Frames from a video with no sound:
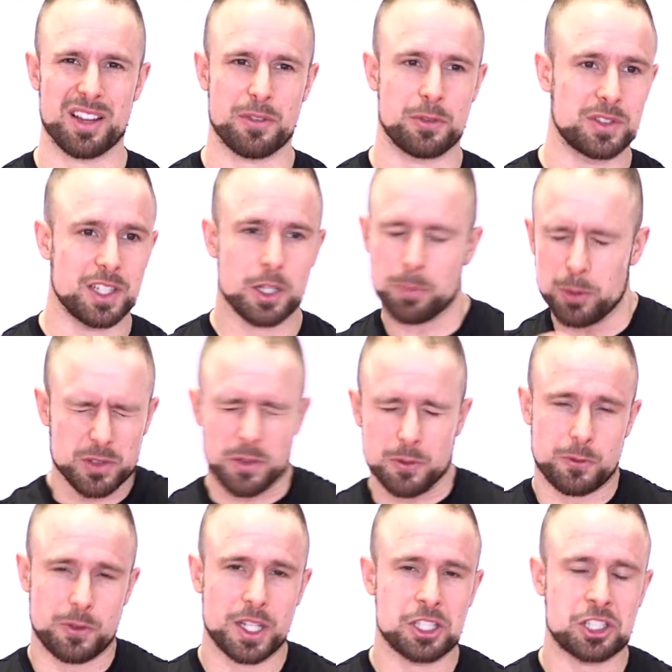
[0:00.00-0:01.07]
If you see the person
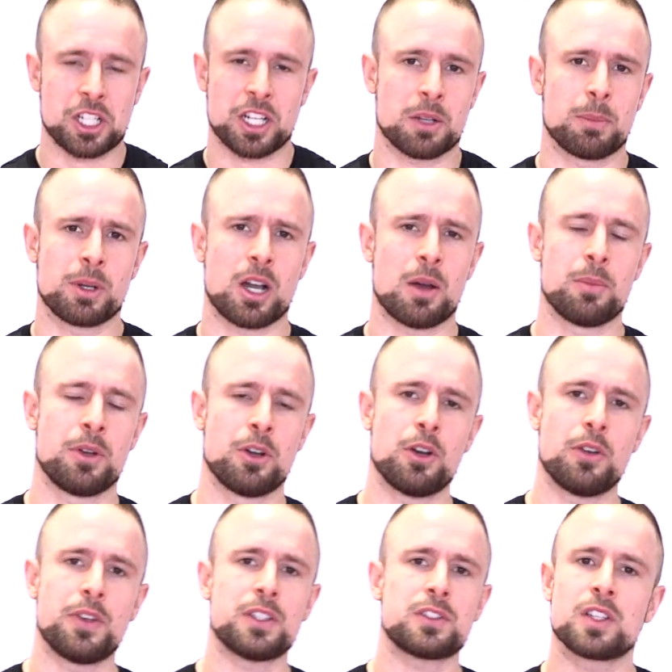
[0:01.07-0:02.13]
flinching and become
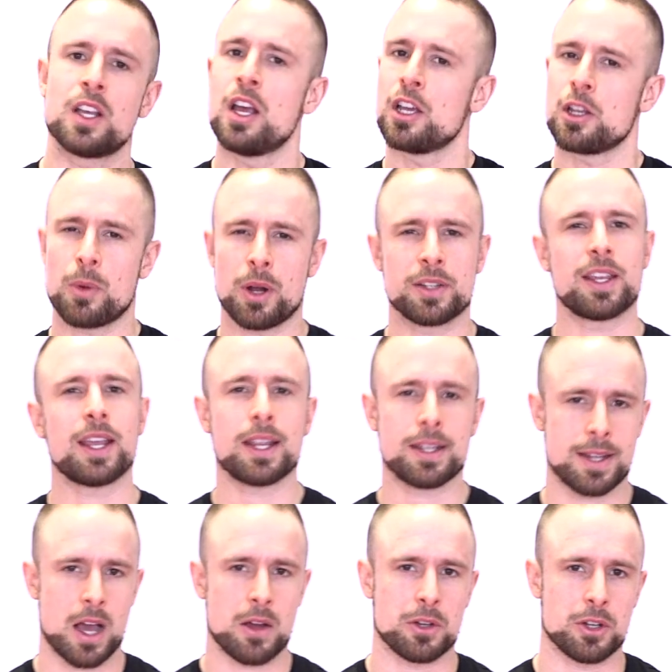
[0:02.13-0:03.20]
nervous, you want to take it
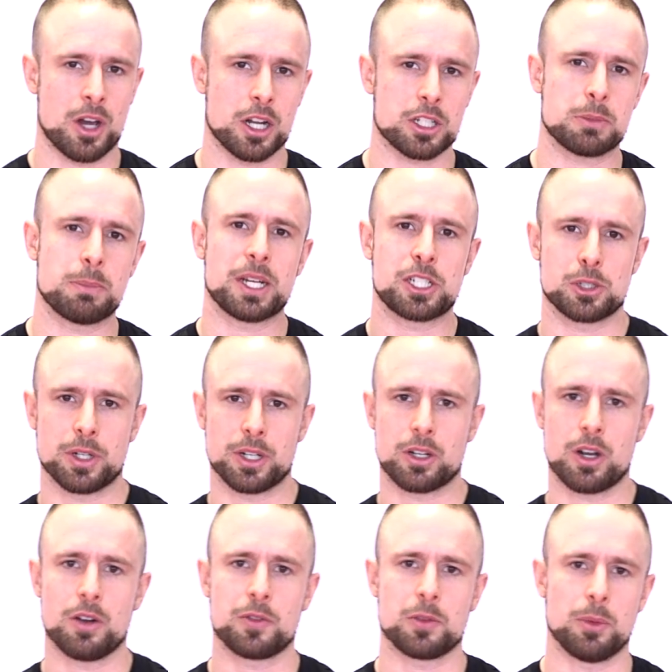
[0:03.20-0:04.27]
down a notch and make sure they're
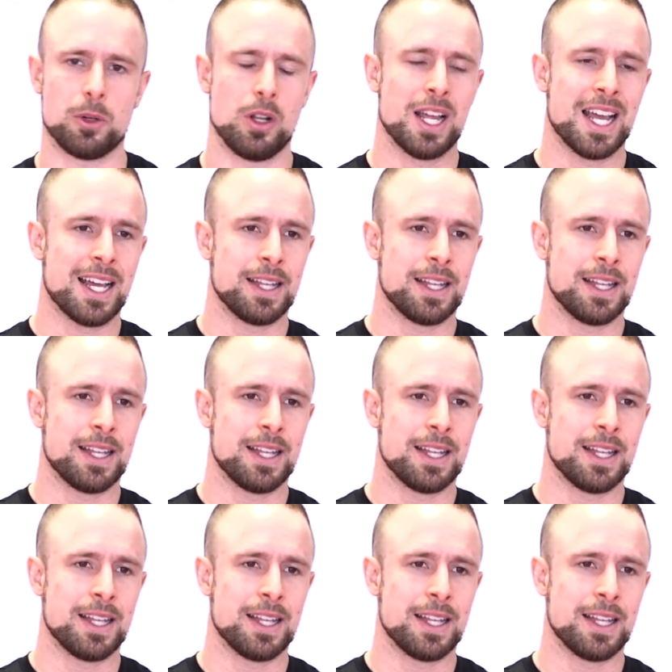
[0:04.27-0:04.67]
comfortable.